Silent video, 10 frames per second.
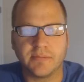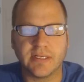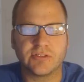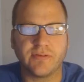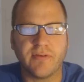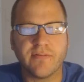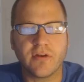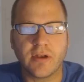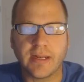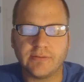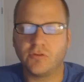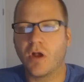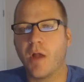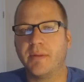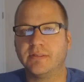There's actually 582
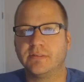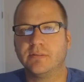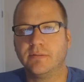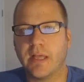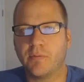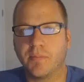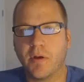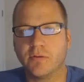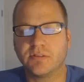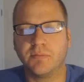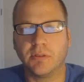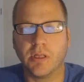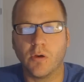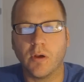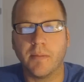comments that were posted
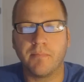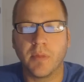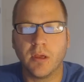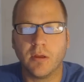below